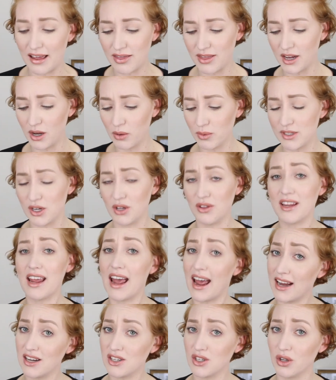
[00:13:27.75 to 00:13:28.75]
I think it was only
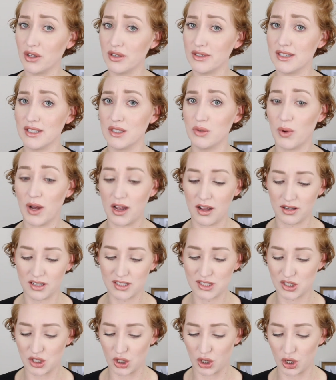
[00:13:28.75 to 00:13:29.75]
eight dollars as well.
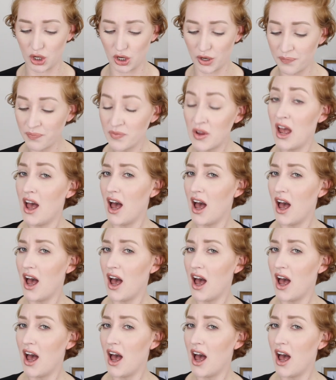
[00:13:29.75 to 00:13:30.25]
So